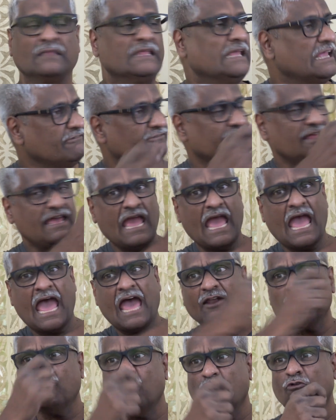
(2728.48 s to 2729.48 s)
If the
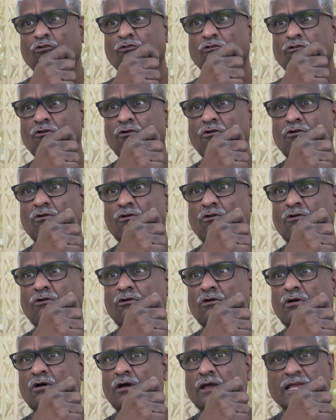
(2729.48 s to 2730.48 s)
arrow
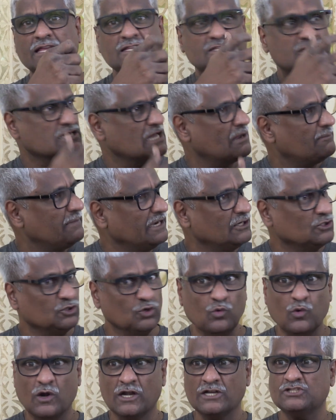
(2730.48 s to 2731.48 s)
is coming
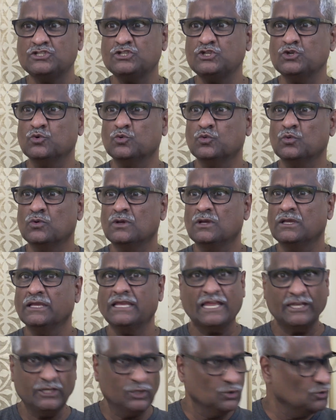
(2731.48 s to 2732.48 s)
towards you,
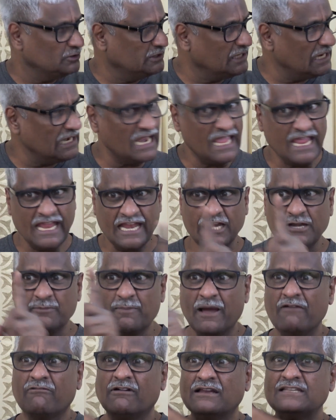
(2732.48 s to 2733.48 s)
can you delay it
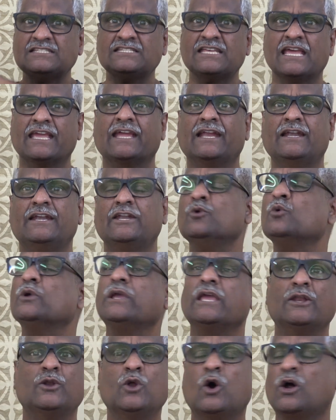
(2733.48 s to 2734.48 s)
by 1 second? You
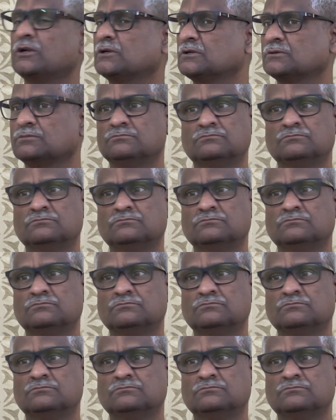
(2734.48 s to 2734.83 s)
cannot.